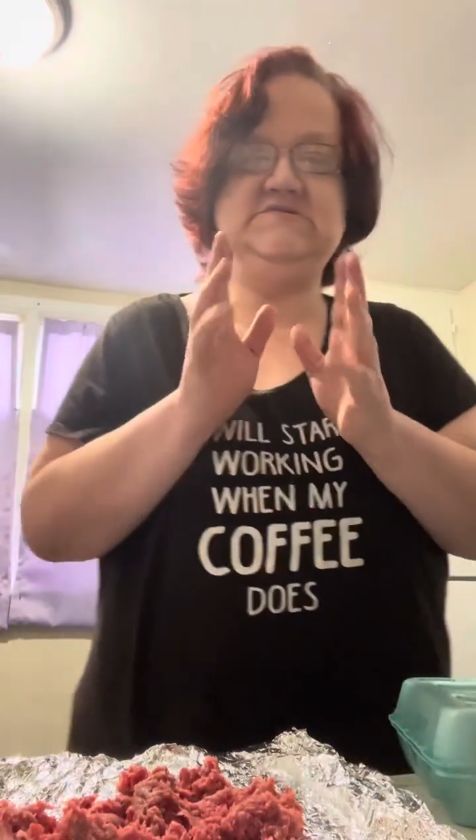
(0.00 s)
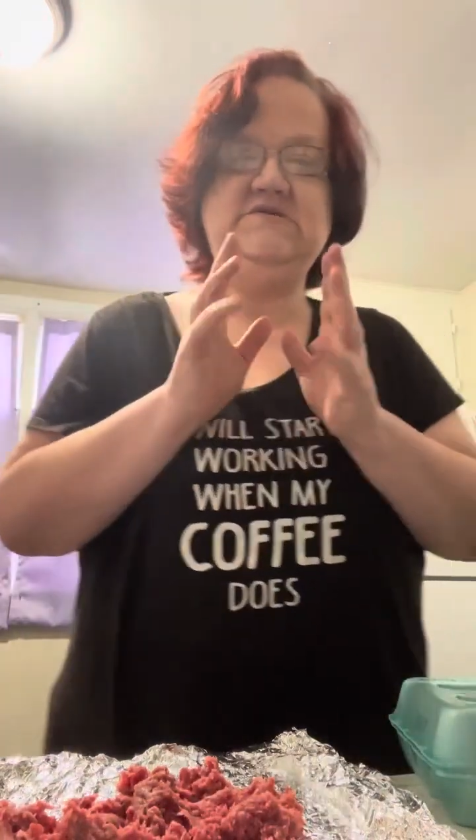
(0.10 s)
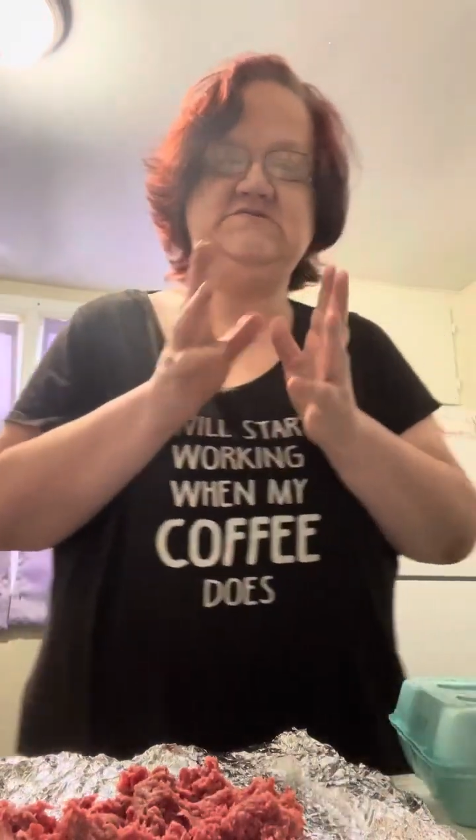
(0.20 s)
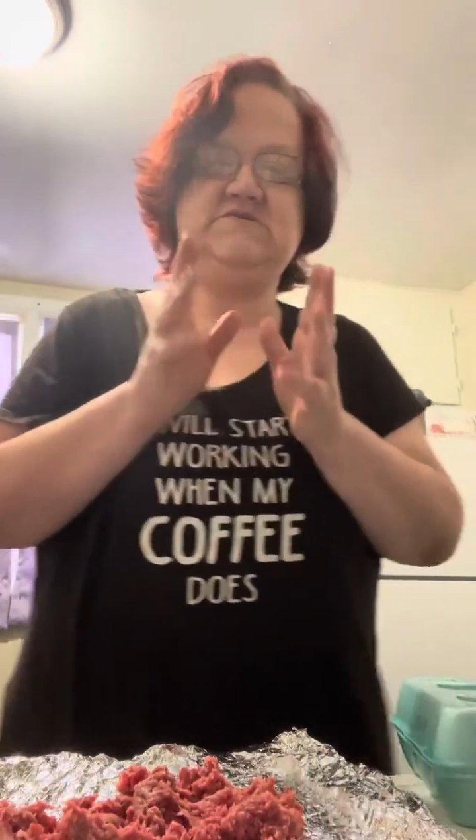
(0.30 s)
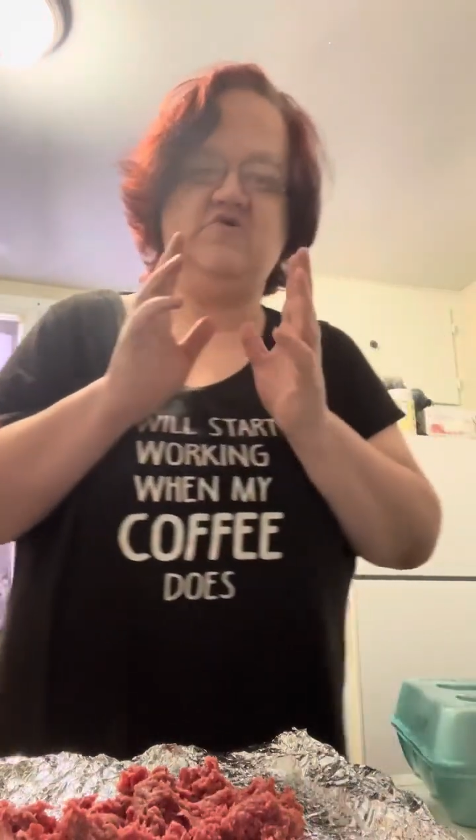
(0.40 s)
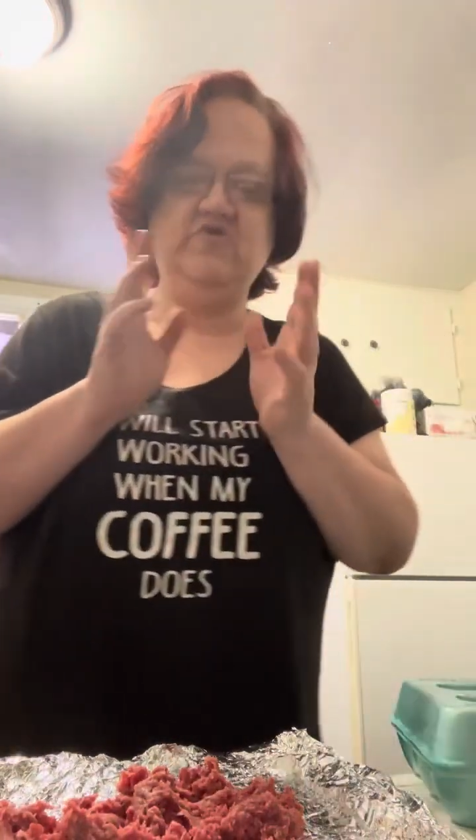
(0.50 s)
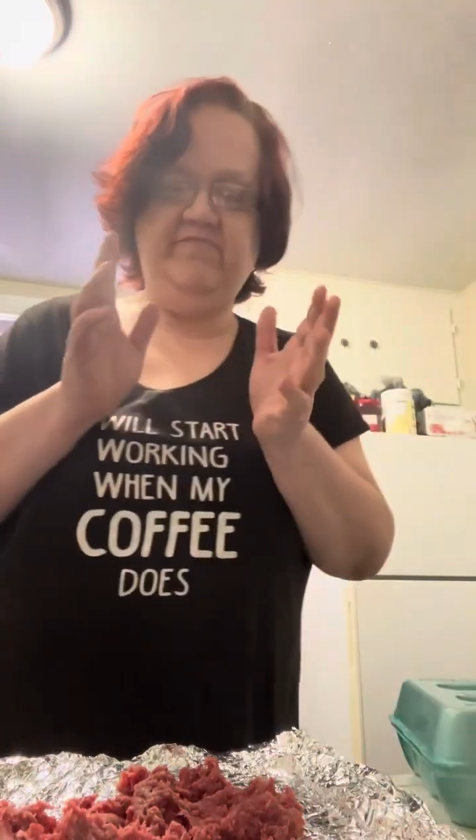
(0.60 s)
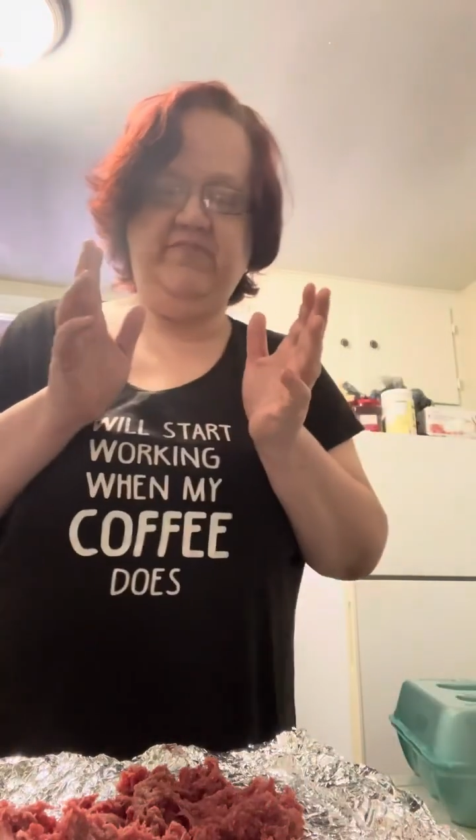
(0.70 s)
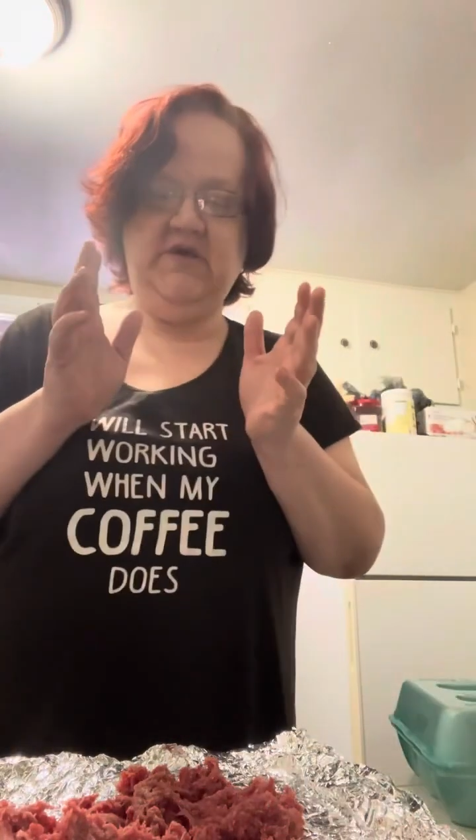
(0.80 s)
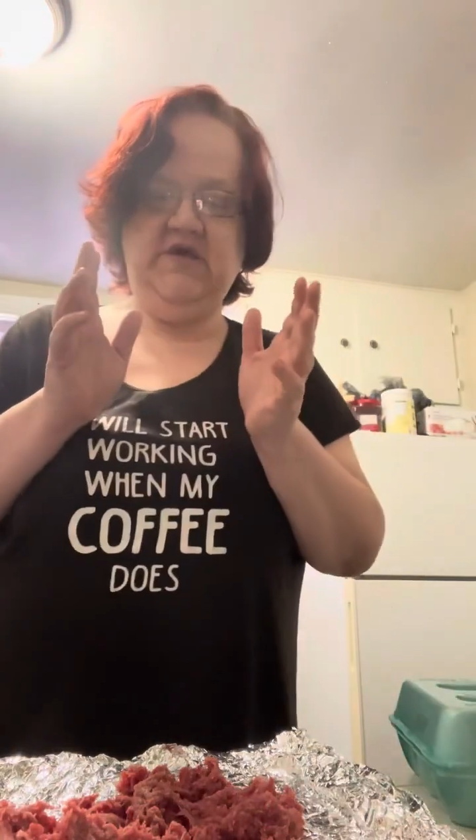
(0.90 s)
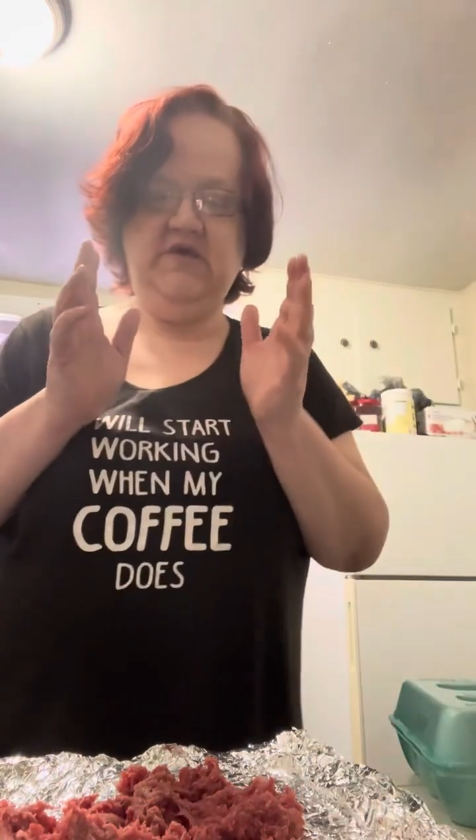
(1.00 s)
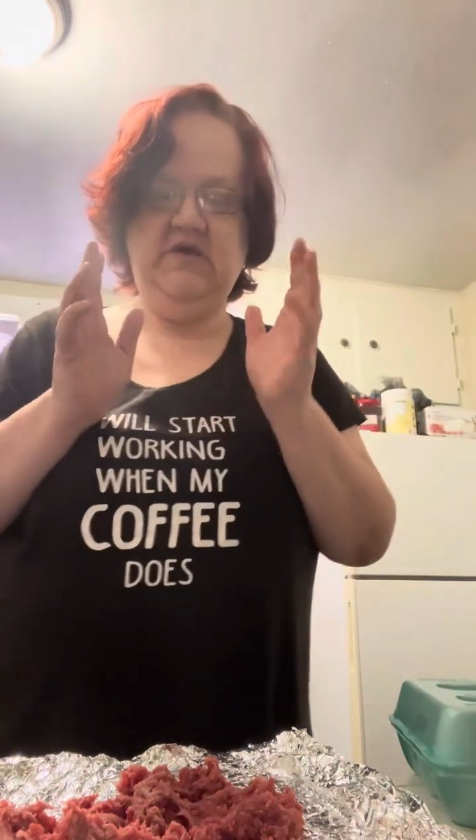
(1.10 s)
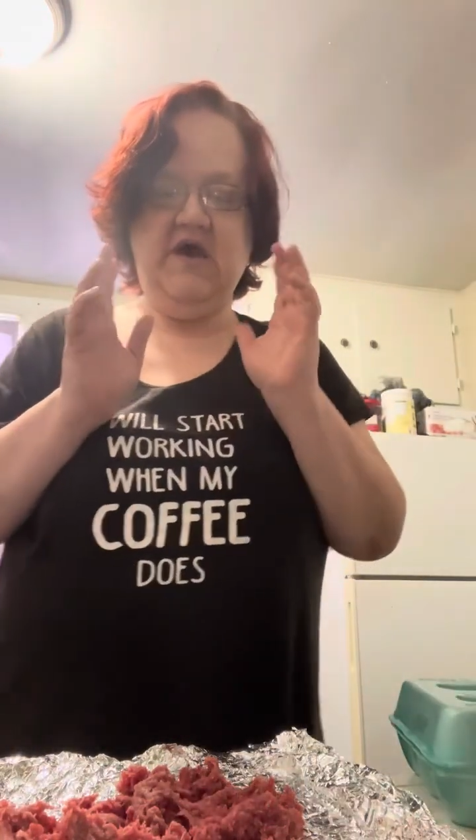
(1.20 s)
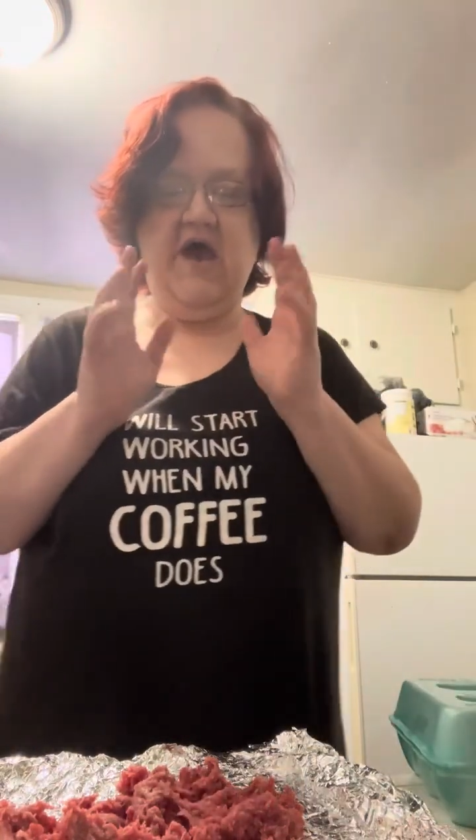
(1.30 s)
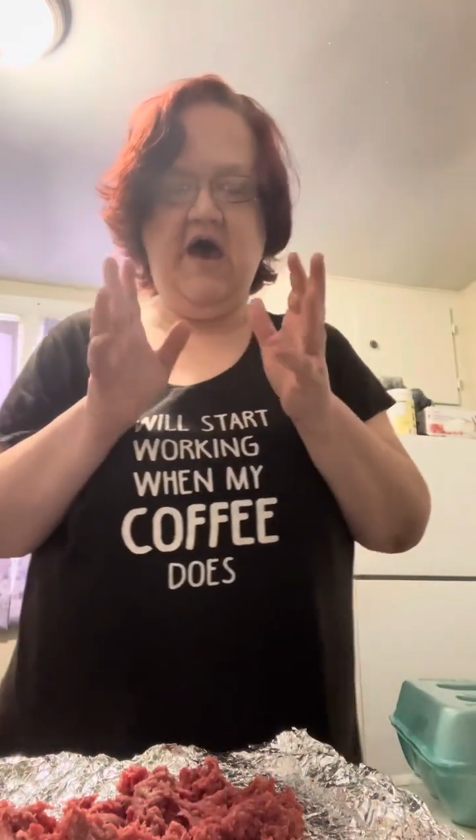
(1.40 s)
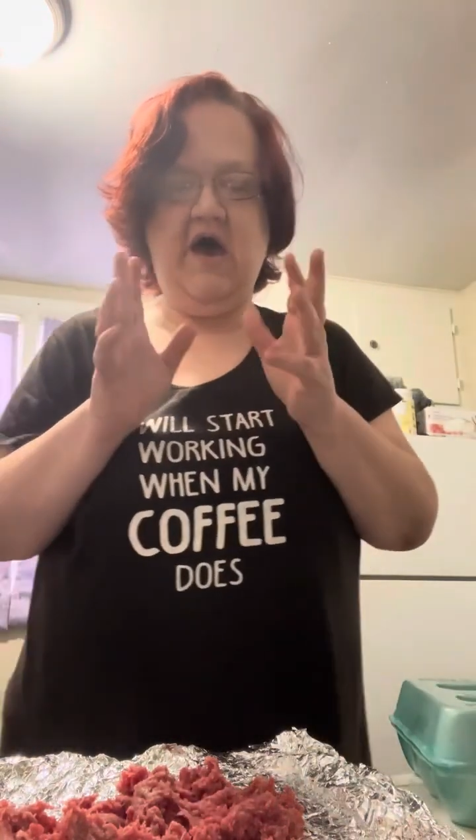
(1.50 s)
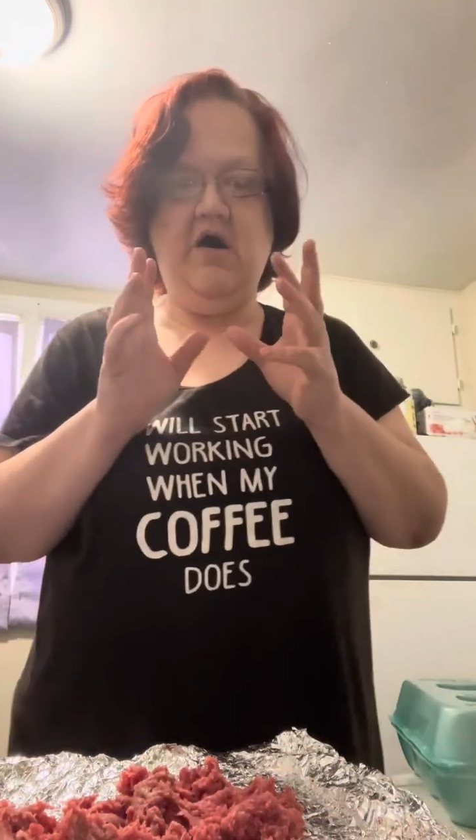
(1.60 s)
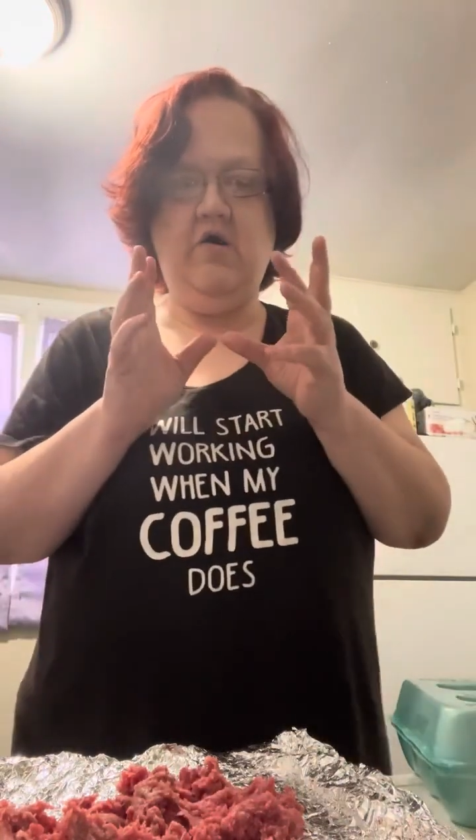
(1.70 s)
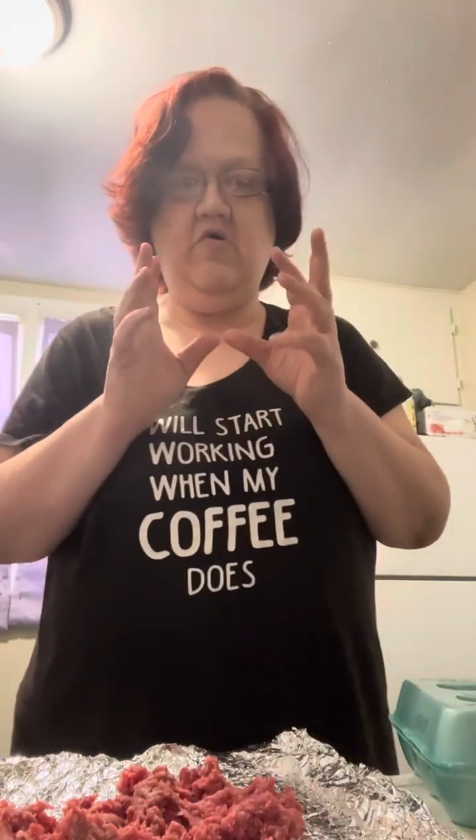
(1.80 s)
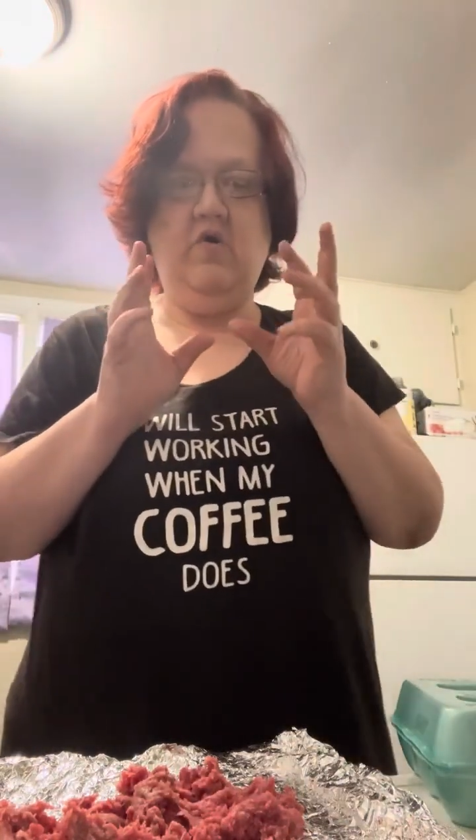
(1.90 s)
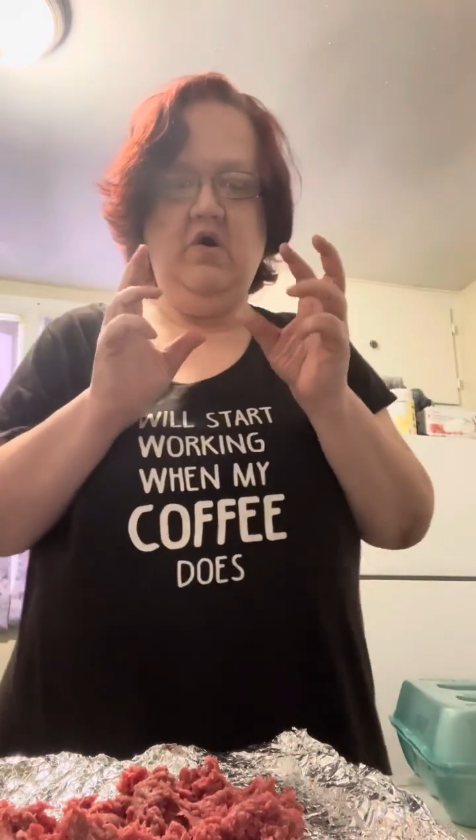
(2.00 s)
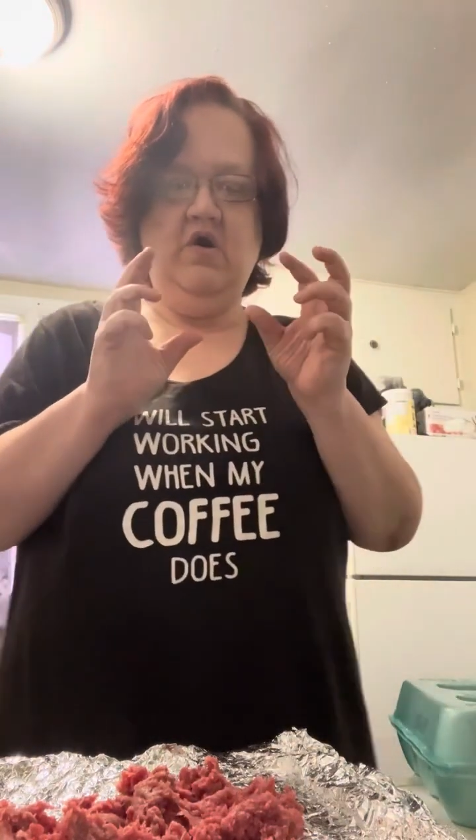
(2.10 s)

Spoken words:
is gonna be how